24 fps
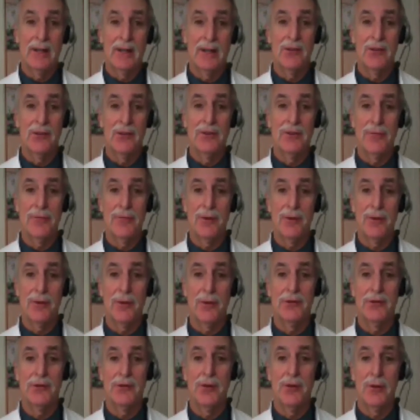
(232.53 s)
and it's
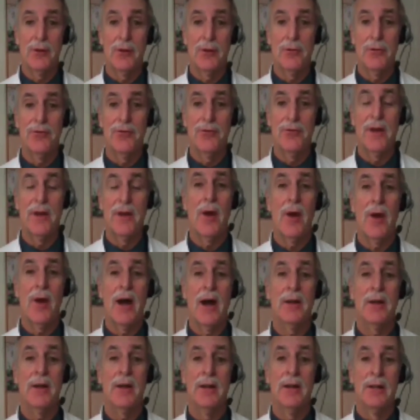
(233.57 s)
difficult to
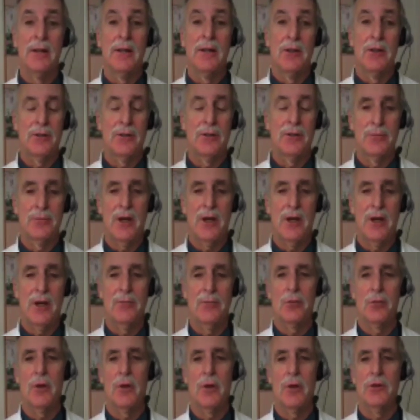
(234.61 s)
figure out
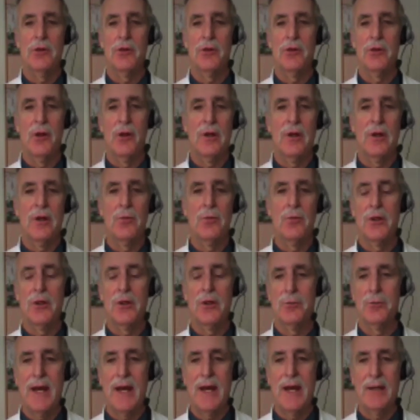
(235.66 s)
sometimes what's
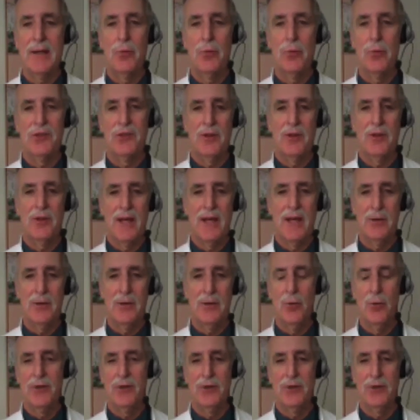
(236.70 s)
good, what's bad, what's a
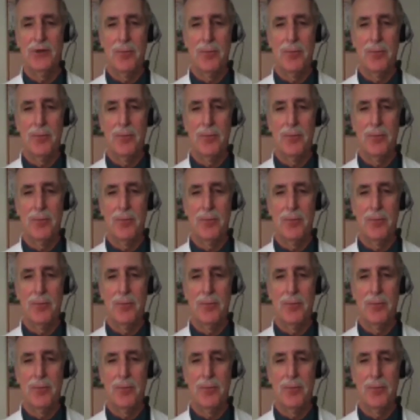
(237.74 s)
hit,